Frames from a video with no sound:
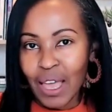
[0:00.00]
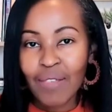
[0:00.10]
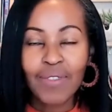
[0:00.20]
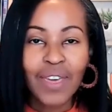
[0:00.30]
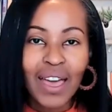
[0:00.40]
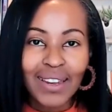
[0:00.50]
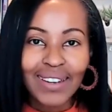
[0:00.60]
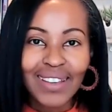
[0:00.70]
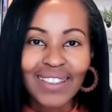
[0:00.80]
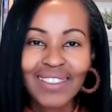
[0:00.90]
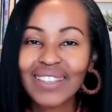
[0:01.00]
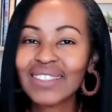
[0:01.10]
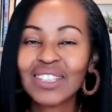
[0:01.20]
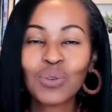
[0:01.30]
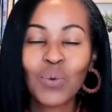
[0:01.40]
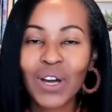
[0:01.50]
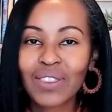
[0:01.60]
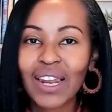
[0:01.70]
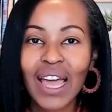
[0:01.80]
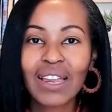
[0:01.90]
And then this is
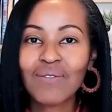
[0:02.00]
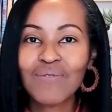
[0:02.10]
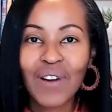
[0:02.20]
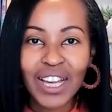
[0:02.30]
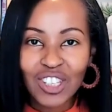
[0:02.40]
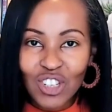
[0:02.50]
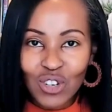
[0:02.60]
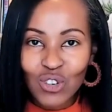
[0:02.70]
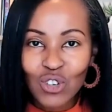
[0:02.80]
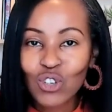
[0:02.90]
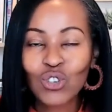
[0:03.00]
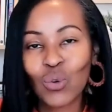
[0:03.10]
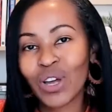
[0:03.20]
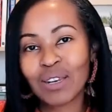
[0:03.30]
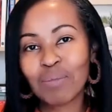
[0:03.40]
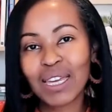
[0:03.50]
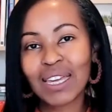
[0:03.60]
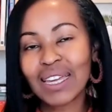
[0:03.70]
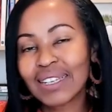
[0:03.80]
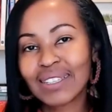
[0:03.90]
work that I invite you to join
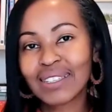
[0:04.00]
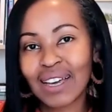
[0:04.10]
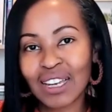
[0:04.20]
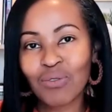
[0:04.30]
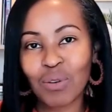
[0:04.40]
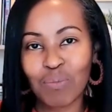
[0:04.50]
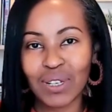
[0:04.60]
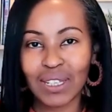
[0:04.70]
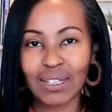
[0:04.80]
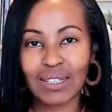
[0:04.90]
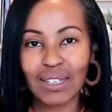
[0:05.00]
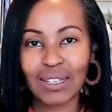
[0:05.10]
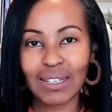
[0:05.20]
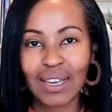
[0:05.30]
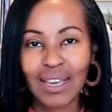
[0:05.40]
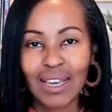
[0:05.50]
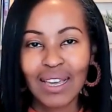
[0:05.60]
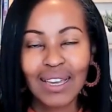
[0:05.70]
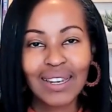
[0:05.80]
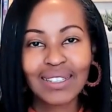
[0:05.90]
me inside Represented.
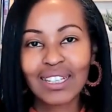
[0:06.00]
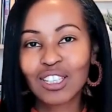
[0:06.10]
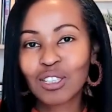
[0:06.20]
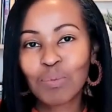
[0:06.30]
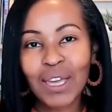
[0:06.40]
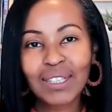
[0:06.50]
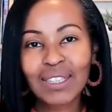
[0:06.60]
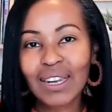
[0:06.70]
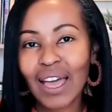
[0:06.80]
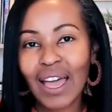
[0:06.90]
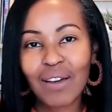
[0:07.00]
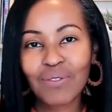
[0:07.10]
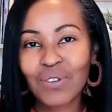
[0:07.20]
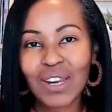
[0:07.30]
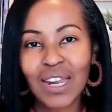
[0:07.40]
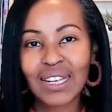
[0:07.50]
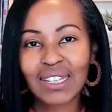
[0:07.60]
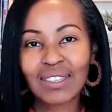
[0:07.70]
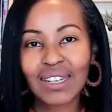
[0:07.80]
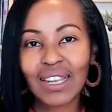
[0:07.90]
It is a space that I have
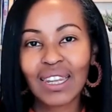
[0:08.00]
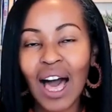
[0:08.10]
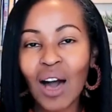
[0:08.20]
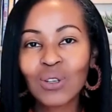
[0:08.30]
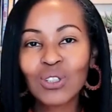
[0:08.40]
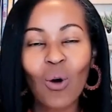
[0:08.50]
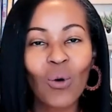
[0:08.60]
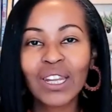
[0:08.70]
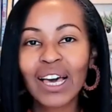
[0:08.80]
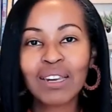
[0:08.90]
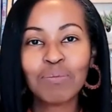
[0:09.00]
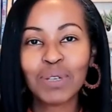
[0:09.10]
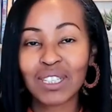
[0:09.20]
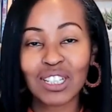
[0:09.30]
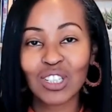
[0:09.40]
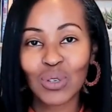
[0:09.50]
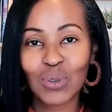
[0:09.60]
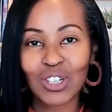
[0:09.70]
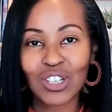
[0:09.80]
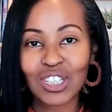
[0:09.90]
created that allows online business
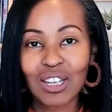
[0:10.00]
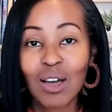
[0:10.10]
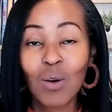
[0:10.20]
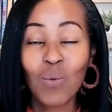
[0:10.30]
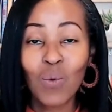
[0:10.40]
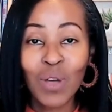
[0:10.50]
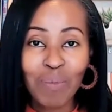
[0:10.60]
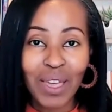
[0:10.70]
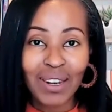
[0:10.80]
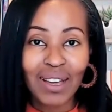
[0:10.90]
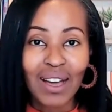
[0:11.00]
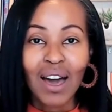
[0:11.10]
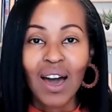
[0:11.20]
owners, women,